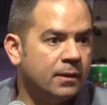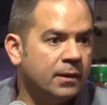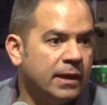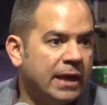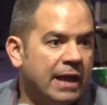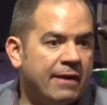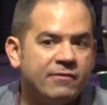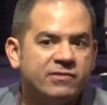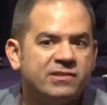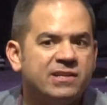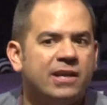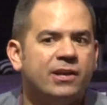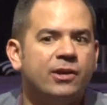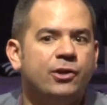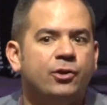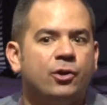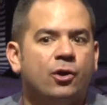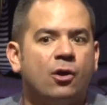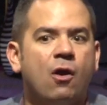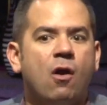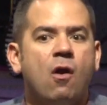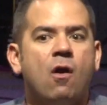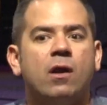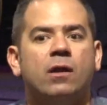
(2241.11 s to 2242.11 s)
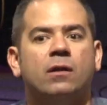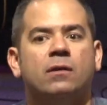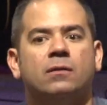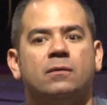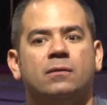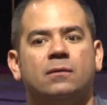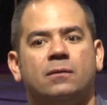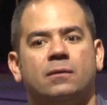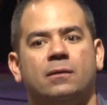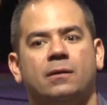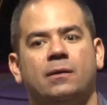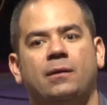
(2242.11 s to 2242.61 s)
If it's not in your heart,
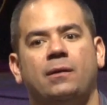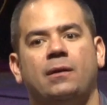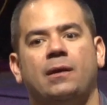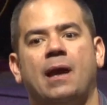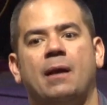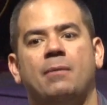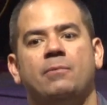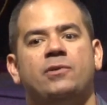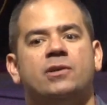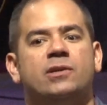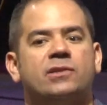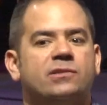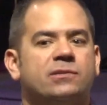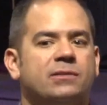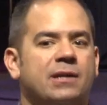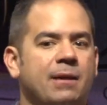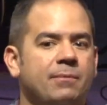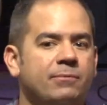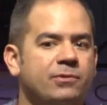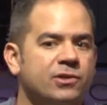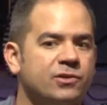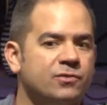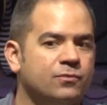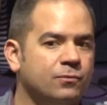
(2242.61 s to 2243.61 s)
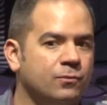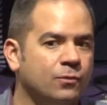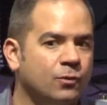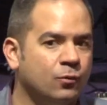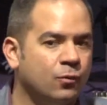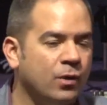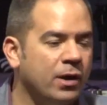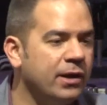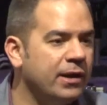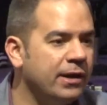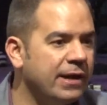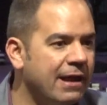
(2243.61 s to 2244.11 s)
I'm just I'm just
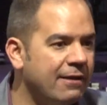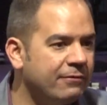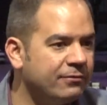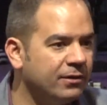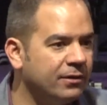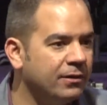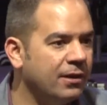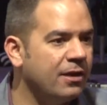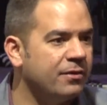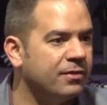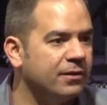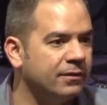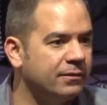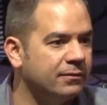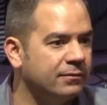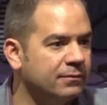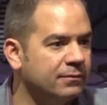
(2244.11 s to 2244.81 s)
running after nothing.